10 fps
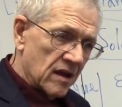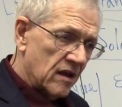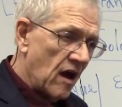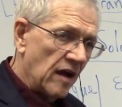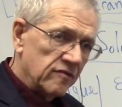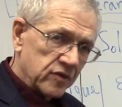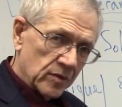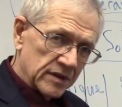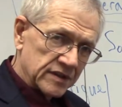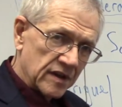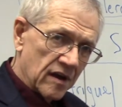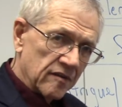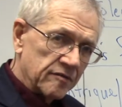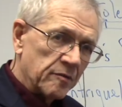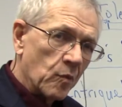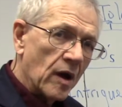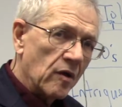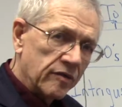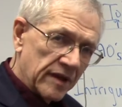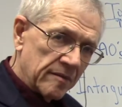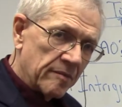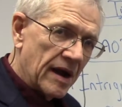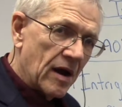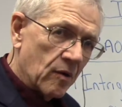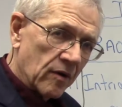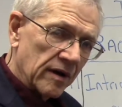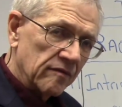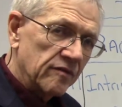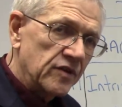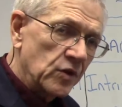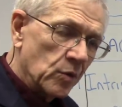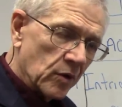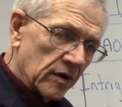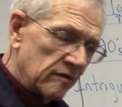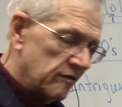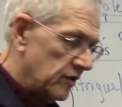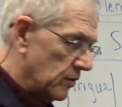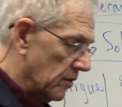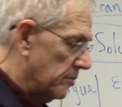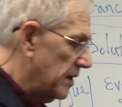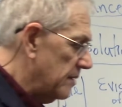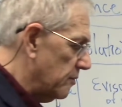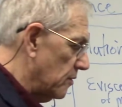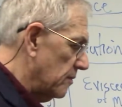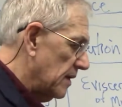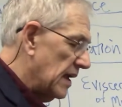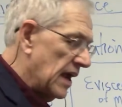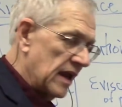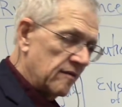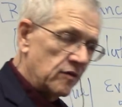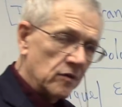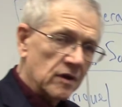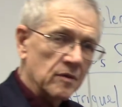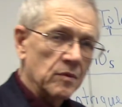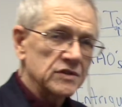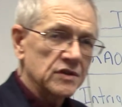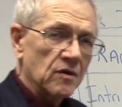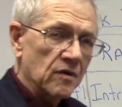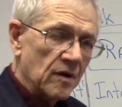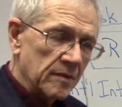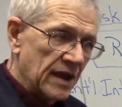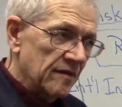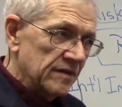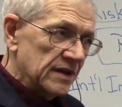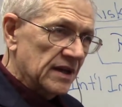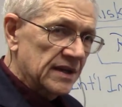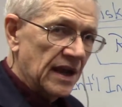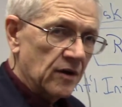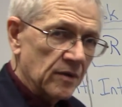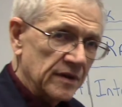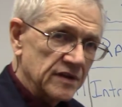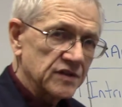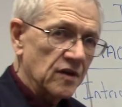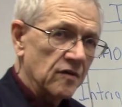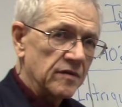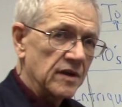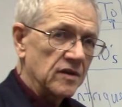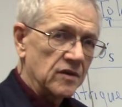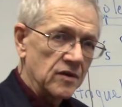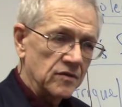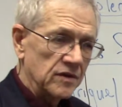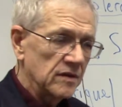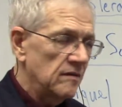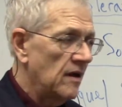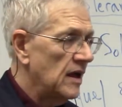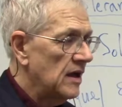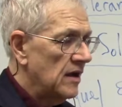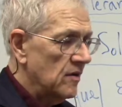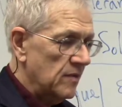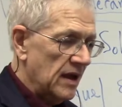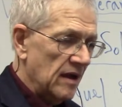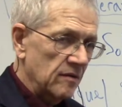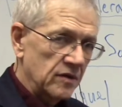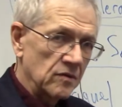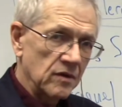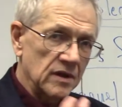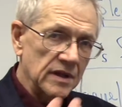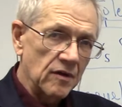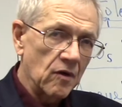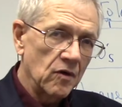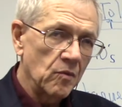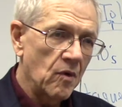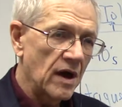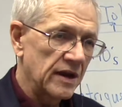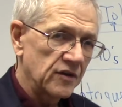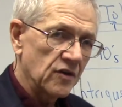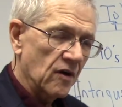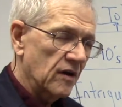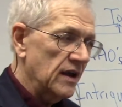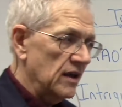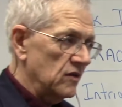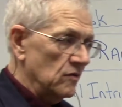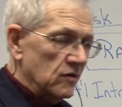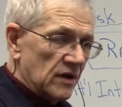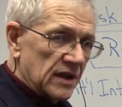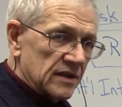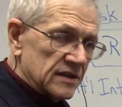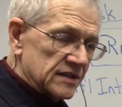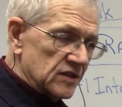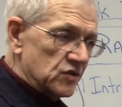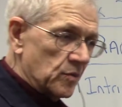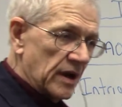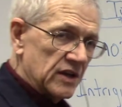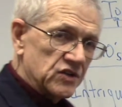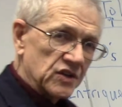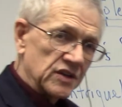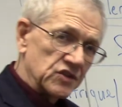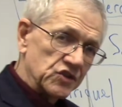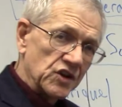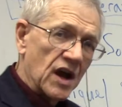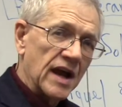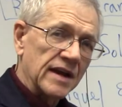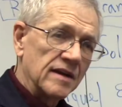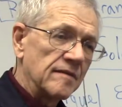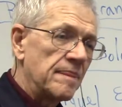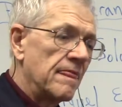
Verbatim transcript: confluence of wealth and power in fewer and fewer people. And if you look at what's going on, we have a dictator in the Soviet Union we have, you look at Erdogan in Turkey and you look at the situation in China,